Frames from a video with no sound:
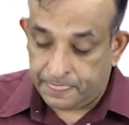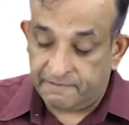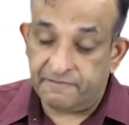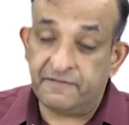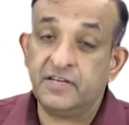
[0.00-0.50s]

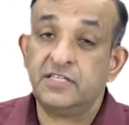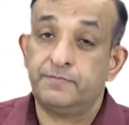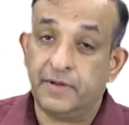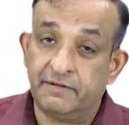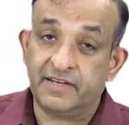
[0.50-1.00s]
First
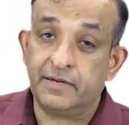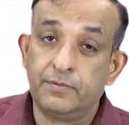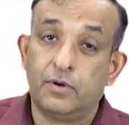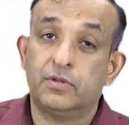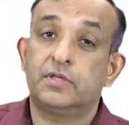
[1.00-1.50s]
pelvic grip
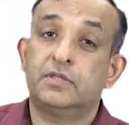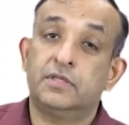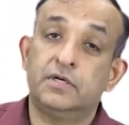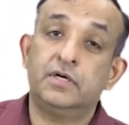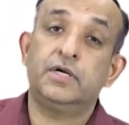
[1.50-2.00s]
or the
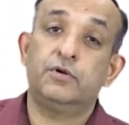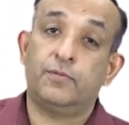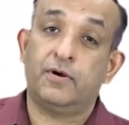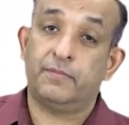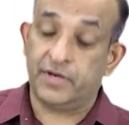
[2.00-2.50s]
third
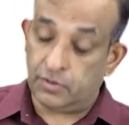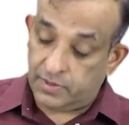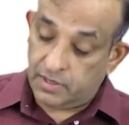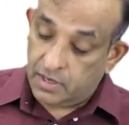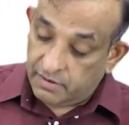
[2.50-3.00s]
Leupold
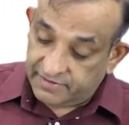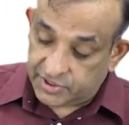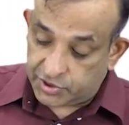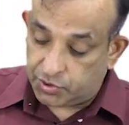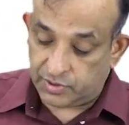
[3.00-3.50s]
maneuver, which
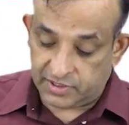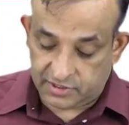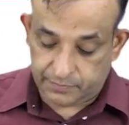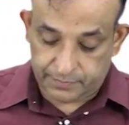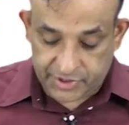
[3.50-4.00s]
is shown in
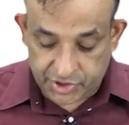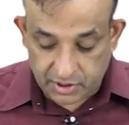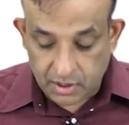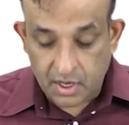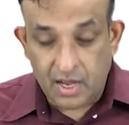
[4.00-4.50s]
this picture.